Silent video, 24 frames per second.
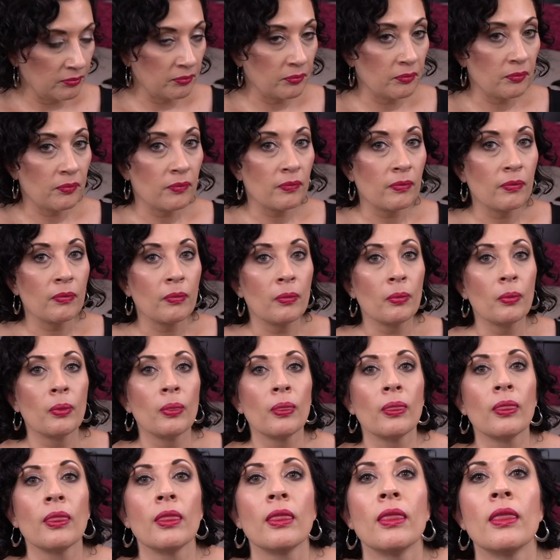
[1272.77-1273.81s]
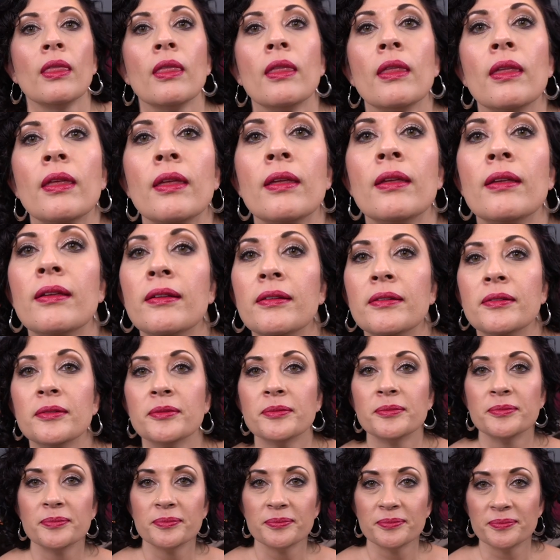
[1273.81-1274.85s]

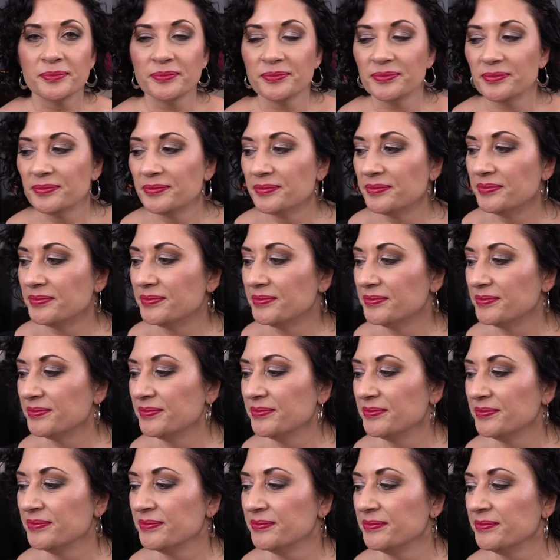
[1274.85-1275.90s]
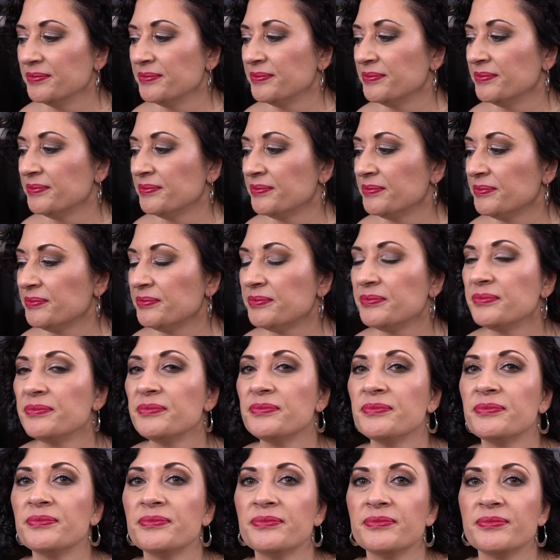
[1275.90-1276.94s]

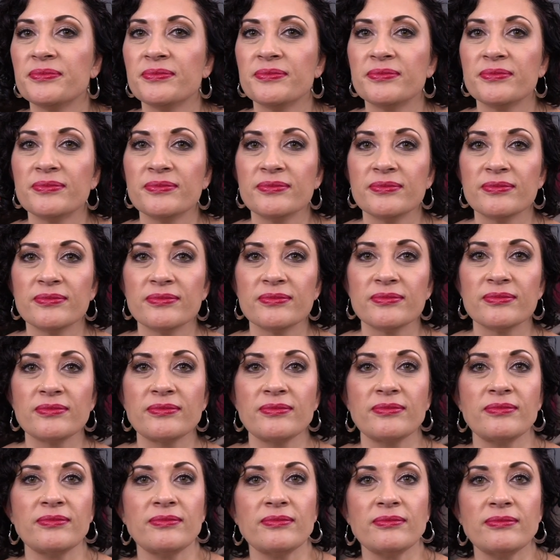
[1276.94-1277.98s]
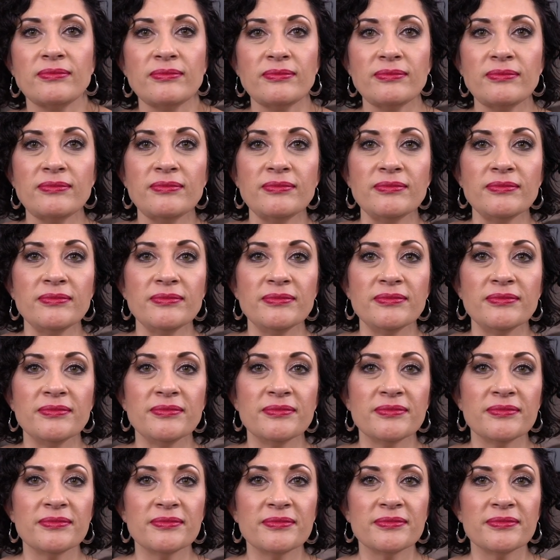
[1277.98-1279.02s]

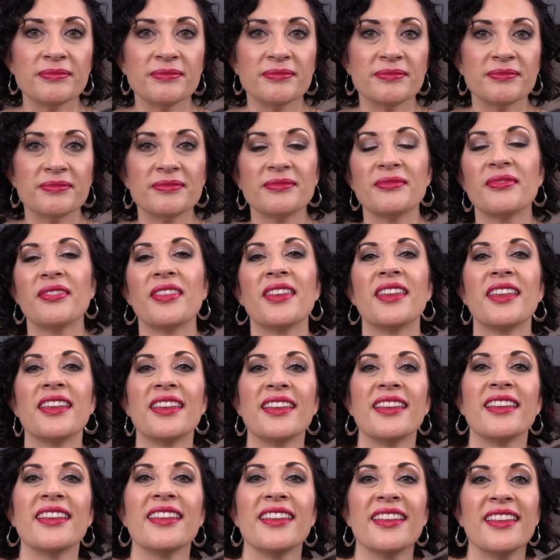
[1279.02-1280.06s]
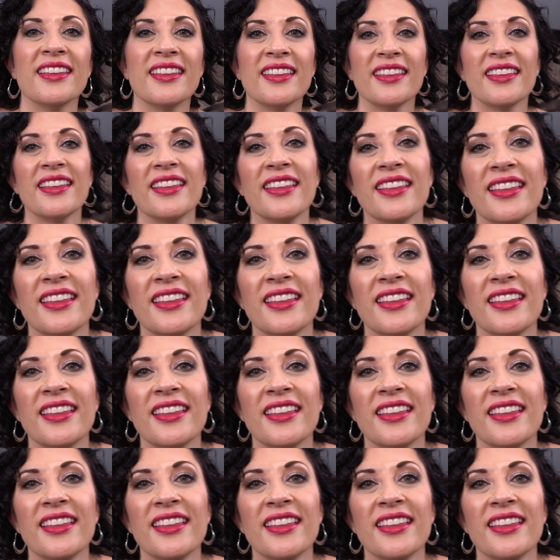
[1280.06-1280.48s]
[no speech]